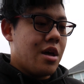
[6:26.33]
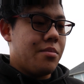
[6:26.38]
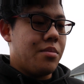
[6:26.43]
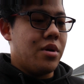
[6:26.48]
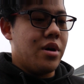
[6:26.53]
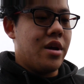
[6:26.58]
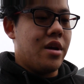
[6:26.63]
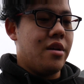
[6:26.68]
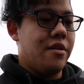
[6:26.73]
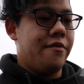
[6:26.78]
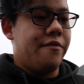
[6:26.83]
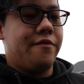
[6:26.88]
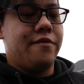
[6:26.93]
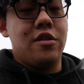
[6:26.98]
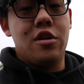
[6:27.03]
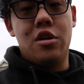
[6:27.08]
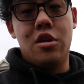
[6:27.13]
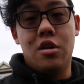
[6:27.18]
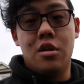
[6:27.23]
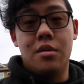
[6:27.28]
But if
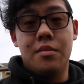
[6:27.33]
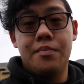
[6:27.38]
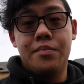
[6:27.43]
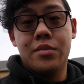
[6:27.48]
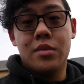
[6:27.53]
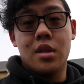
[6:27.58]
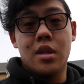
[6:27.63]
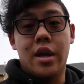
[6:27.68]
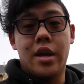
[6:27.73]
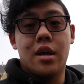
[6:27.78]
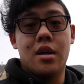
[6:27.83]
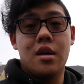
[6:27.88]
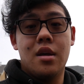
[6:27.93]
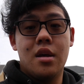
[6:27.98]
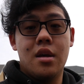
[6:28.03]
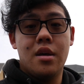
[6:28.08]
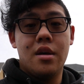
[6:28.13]
they're like,